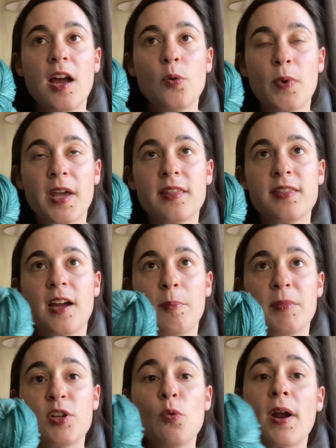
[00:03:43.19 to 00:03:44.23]
with,
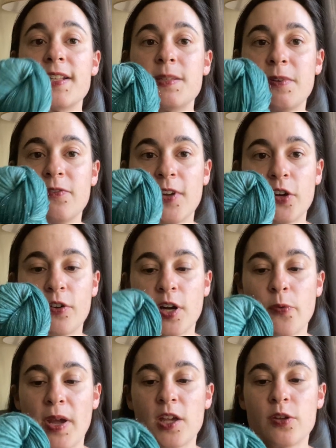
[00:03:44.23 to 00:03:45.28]
you want it to be
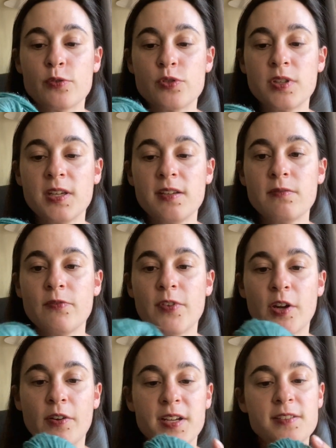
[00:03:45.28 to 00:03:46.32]
fingering weight usually,
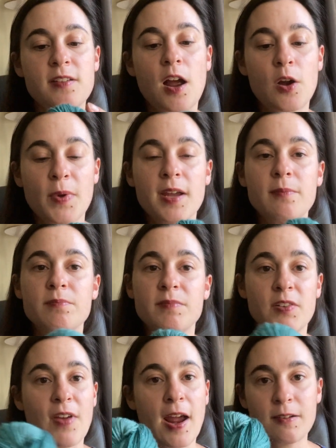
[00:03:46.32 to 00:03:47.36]
fingering sock weight.
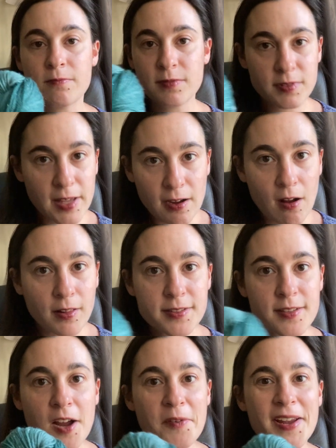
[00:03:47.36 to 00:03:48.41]
In fact, they call it
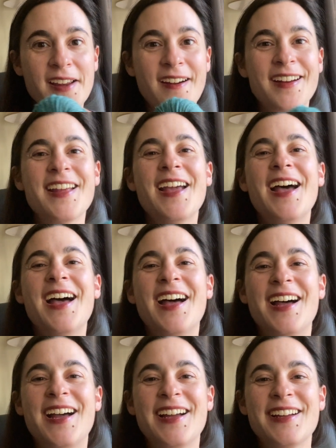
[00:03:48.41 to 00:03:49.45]
sock weight yarn.
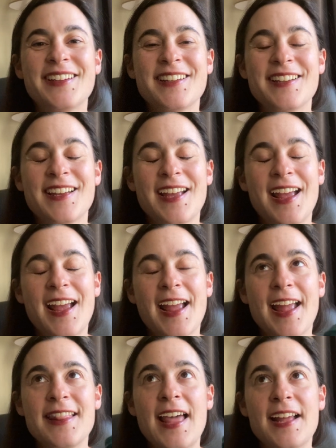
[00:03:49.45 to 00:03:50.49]

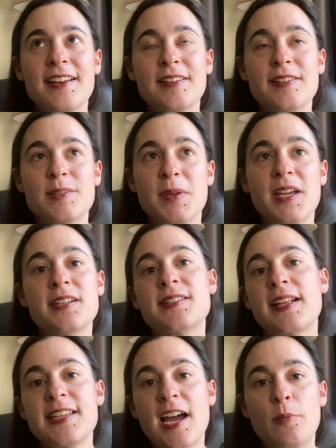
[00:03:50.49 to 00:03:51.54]
And that is because
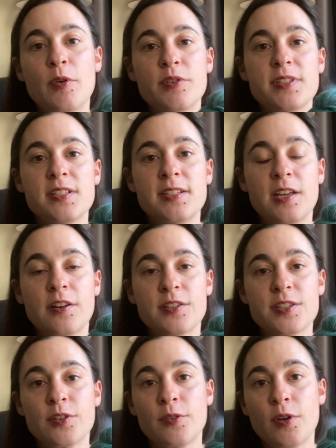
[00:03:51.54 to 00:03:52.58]
that's how most
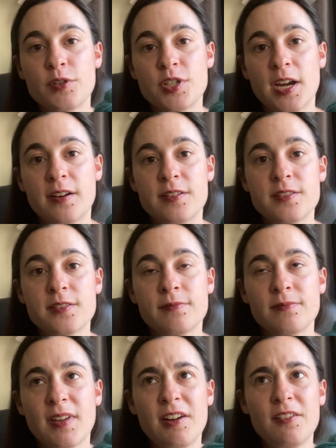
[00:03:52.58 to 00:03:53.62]
knitters and crocheters,
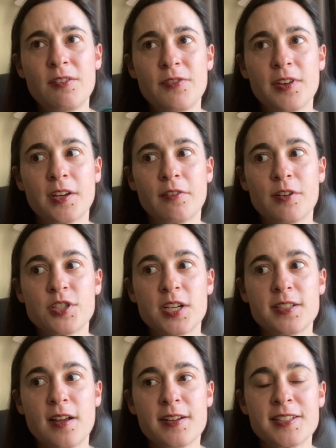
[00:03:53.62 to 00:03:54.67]
I don't know if you can crochet
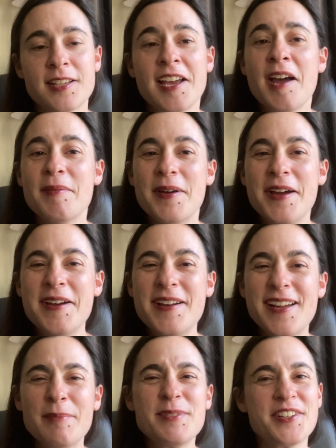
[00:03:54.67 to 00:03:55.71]
socks, but
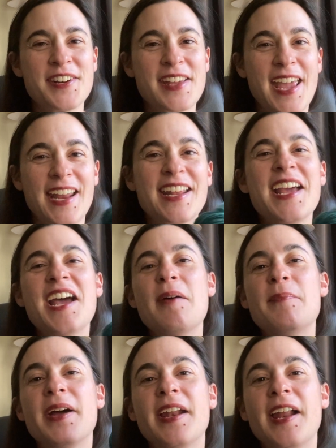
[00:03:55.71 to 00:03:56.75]
I'm sure you can.
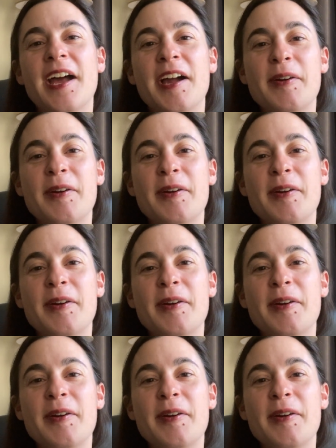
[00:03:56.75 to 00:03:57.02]
But